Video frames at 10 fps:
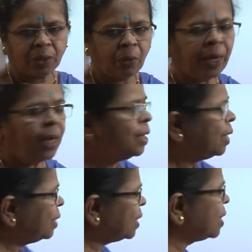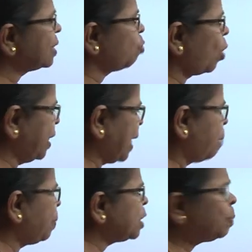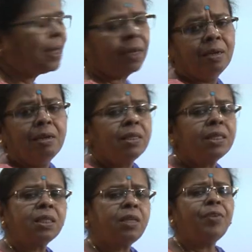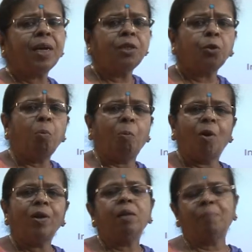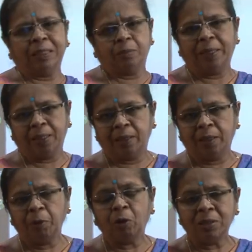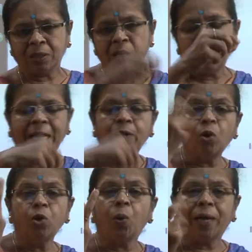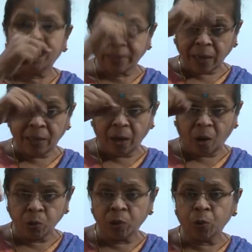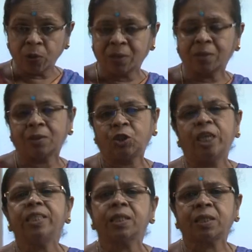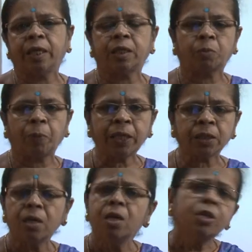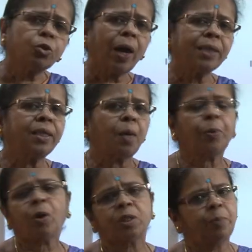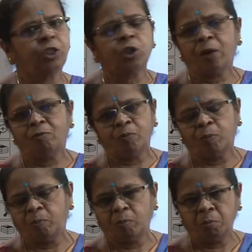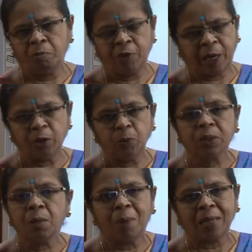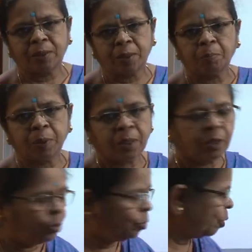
Okay? this is what it happens but this is difficult to model mathematically because I do not know exactly how those uh, changes takes place. So, as an approximation we can use the bathtub curve.